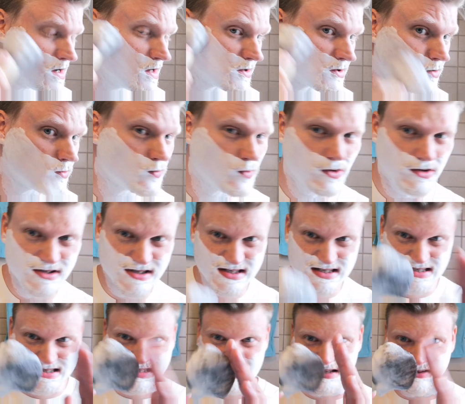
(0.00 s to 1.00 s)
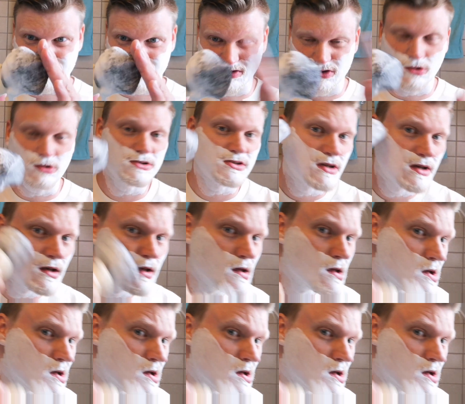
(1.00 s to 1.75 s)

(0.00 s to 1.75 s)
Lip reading: and don't want a stiff knot,